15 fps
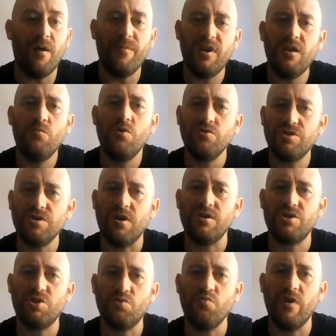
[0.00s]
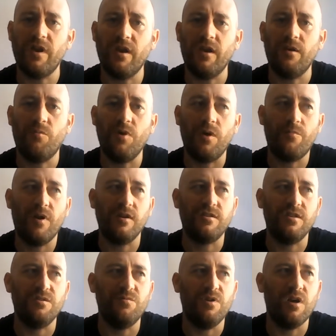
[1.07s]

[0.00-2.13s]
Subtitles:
And he will start swinging big punches.